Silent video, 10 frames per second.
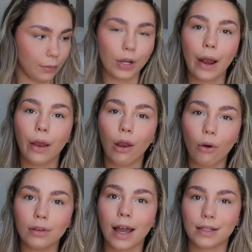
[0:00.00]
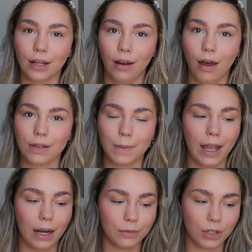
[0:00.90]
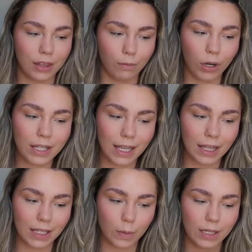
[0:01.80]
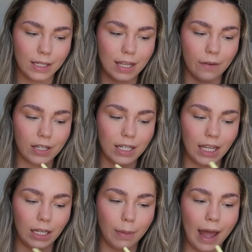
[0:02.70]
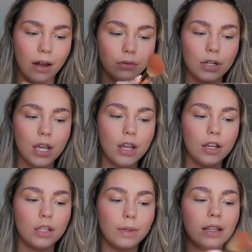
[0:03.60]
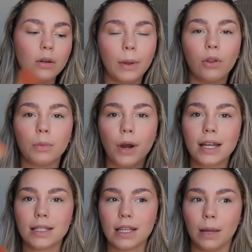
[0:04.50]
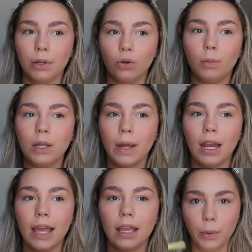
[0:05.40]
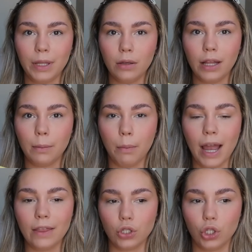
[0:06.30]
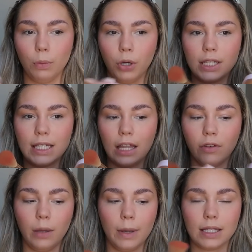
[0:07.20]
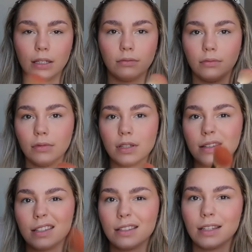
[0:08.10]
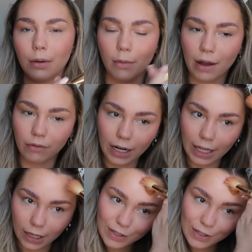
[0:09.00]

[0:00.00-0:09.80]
Do you know how long that is gonna last me? And I want to say that this was £17, so a little bit on the pricey side, but normally when like, but when you like buy the two products together anyways, like it's the same amount really.